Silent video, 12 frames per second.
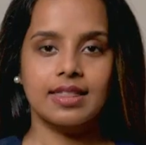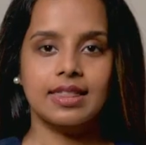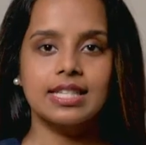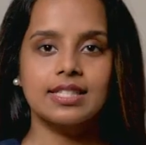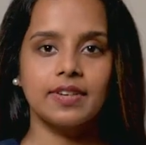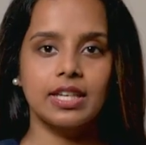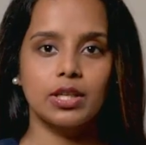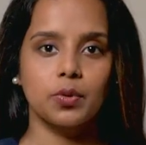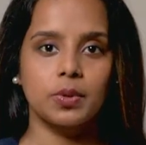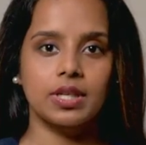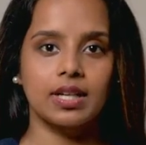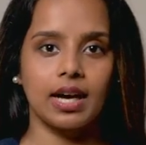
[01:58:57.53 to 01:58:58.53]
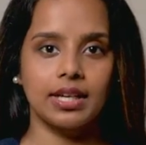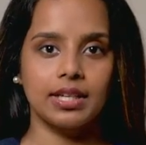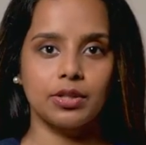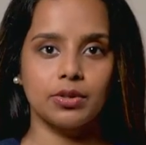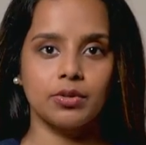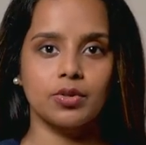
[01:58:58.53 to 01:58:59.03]
This video will guide
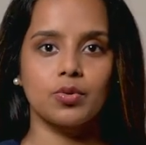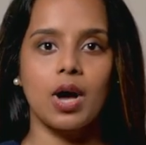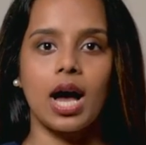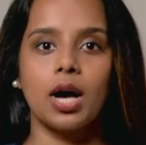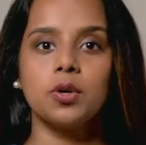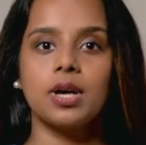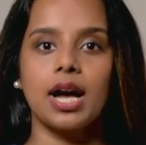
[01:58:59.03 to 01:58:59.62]
you through how